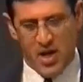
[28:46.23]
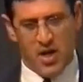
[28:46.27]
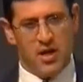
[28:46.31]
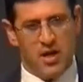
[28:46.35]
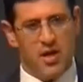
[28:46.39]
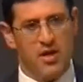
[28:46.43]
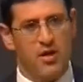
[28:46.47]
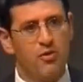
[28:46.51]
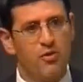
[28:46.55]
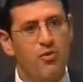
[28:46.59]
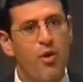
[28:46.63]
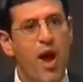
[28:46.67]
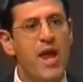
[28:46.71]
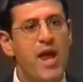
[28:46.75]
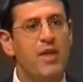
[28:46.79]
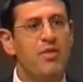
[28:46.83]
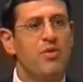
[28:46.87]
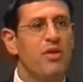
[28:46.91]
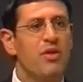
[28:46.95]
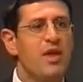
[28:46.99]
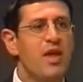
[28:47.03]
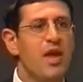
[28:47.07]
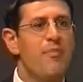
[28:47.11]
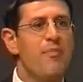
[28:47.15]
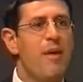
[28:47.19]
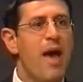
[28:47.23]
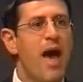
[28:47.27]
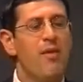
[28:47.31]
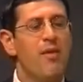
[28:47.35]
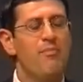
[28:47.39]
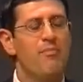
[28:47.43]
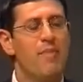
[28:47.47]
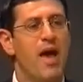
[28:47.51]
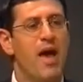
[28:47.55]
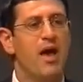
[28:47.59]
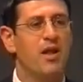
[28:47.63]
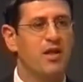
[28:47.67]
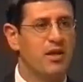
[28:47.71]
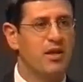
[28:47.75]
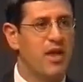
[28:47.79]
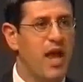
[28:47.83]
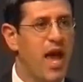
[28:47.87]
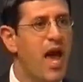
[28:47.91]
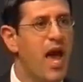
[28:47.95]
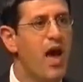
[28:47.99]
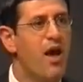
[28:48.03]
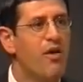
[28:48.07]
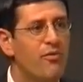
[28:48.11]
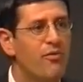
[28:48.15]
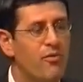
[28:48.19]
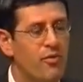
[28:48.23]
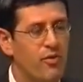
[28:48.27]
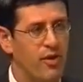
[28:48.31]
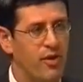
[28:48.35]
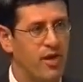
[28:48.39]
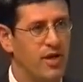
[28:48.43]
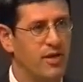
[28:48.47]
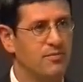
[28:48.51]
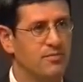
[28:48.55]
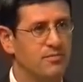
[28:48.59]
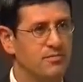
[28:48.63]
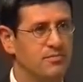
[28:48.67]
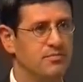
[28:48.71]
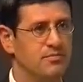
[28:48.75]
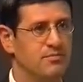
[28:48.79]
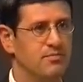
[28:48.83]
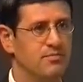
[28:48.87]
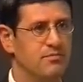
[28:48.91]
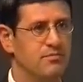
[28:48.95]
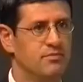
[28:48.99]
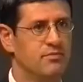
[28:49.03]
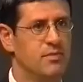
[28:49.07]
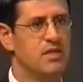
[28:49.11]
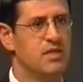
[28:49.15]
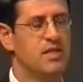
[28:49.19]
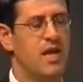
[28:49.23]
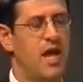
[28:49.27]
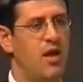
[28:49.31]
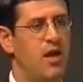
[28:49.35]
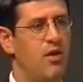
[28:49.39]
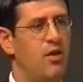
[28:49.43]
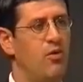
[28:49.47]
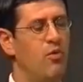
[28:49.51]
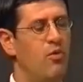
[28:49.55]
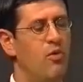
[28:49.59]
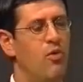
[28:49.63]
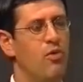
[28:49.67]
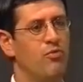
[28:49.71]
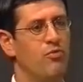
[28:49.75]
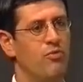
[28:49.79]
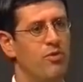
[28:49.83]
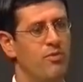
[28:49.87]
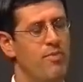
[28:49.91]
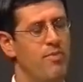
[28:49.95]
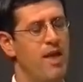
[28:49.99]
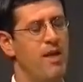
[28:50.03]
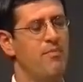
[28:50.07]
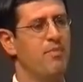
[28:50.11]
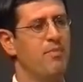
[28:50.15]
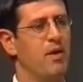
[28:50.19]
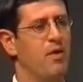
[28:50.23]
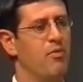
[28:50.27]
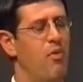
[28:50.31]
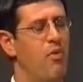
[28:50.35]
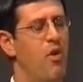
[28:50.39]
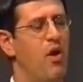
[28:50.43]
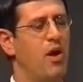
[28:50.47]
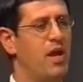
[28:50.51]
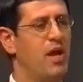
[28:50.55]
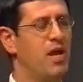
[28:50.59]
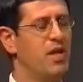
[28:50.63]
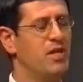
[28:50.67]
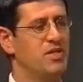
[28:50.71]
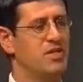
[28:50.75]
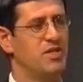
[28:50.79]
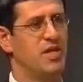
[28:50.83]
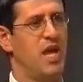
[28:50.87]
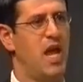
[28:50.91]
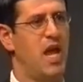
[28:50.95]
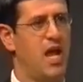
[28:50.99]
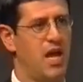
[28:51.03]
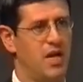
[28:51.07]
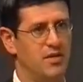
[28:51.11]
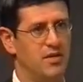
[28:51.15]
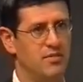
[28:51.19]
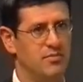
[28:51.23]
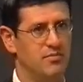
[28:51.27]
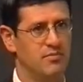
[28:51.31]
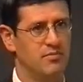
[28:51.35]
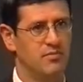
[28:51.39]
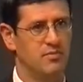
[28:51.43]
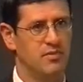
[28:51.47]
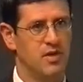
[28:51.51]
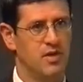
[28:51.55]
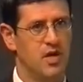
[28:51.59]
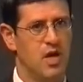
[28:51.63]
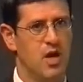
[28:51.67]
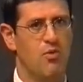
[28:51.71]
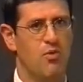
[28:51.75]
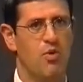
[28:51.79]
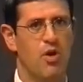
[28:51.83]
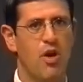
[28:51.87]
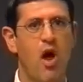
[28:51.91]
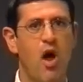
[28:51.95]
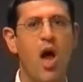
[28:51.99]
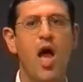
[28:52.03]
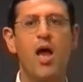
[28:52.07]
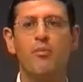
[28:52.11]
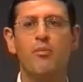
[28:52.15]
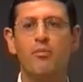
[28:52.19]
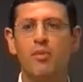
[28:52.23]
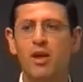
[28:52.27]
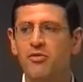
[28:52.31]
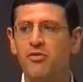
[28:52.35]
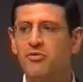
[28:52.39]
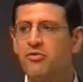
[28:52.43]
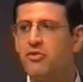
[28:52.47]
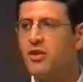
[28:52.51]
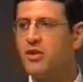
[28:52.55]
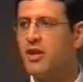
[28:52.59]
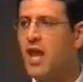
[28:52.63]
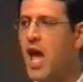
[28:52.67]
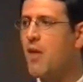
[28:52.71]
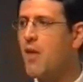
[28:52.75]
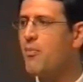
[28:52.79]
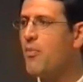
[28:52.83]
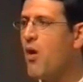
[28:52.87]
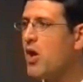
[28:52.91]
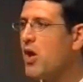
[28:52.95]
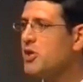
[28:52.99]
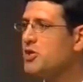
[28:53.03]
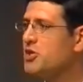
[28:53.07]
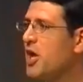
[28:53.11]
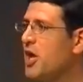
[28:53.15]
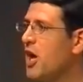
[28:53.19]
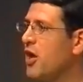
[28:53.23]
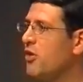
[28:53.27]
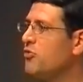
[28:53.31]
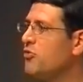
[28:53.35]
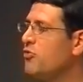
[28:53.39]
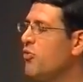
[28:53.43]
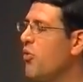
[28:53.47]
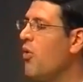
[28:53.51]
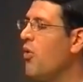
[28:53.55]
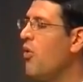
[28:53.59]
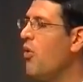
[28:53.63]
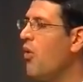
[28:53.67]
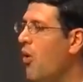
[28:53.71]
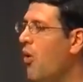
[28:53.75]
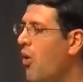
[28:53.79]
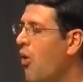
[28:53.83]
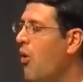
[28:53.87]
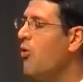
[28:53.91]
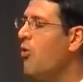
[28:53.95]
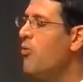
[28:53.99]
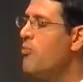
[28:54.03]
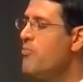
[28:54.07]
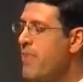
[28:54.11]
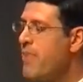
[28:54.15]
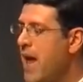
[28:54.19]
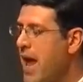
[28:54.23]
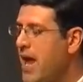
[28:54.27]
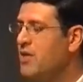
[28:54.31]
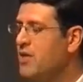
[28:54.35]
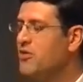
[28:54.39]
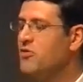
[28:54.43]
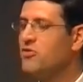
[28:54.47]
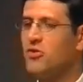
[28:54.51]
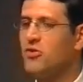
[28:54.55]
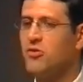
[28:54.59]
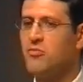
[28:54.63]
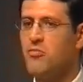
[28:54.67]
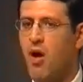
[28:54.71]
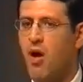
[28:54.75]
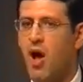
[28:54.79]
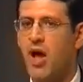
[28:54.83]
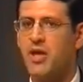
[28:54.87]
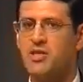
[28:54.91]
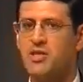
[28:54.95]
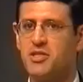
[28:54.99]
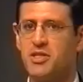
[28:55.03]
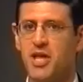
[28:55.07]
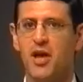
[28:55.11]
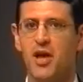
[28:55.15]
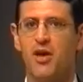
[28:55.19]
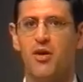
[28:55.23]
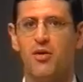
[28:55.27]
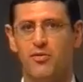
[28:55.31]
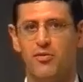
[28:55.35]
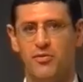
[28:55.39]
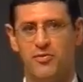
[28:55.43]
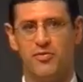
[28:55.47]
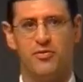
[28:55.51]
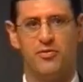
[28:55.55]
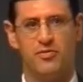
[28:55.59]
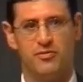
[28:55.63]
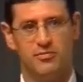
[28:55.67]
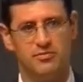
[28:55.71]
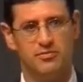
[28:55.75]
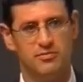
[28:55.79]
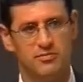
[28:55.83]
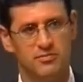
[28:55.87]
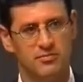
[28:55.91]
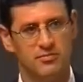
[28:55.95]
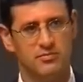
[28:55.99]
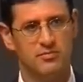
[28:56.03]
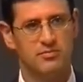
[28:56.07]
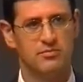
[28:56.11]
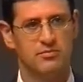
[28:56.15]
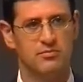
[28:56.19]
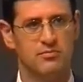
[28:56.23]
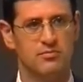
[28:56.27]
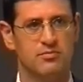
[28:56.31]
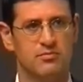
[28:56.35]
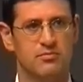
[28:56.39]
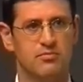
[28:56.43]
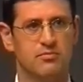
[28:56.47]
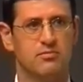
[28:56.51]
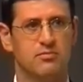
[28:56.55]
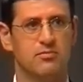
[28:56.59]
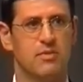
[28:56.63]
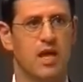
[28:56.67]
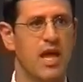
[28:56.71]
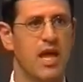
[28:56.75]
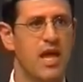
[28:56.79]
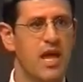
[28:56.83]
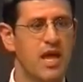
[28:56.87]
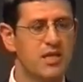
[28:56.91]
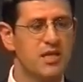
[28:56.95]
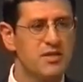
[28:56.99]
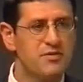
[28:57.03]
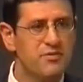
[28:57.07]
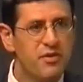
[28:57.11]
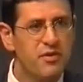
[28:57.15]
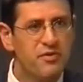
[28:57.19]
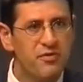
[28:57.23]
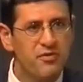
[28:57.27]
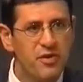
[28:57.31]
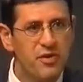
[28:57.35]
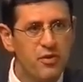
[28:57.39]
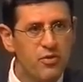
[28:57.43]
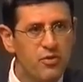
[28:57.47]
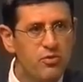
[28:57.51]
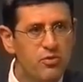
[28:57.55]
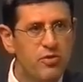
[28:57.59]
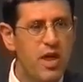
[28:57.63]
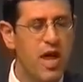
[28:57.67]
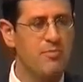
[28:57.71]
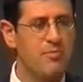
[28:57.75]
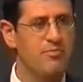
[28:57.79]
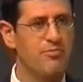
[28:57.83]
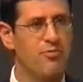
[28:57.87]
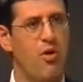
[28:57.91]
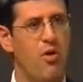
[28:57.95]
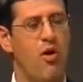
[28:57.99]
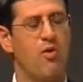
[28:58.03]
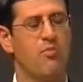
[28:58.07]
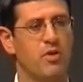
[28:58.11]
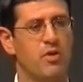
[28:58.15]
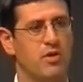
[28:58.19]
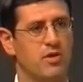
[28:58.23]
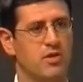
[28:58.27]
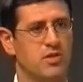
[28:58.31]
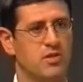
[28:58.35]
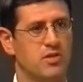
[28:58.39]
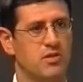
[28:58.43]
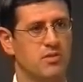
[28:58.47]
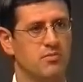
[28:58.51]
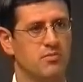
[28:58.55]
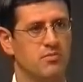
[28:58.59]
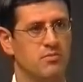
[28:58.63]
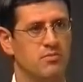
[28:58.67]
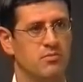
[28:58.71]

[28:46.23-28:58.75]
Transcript: Now, the great thing about Mount Calvary is our Lord, remember what he said. When I am lifted up, I shall draw all men to myself. He has fulfilled that promise.